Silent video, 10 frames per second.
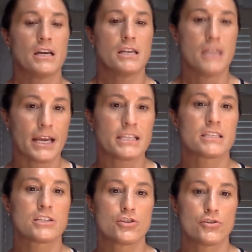
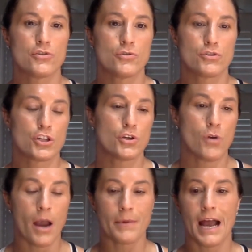nice to do
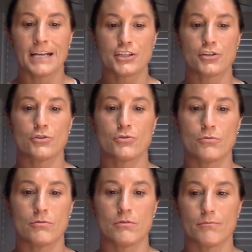i mean i do
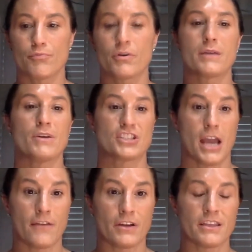pretty much
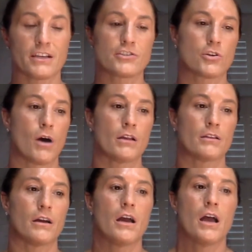everything so
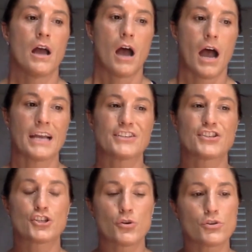i'll I
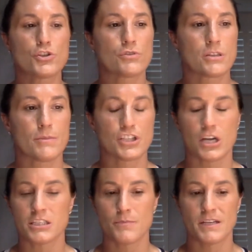do do some
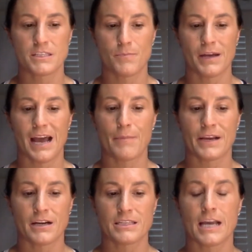adjustments, but
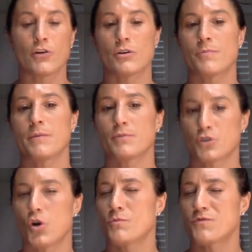because I go to people's
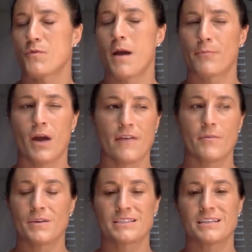homes for my private
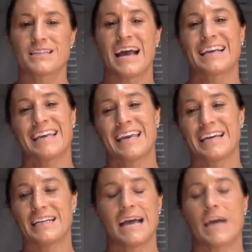business, I
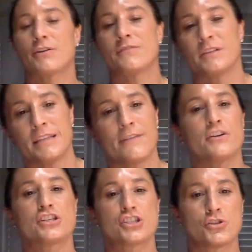can't. I don't have the
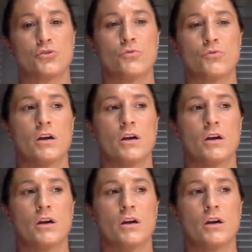leverage to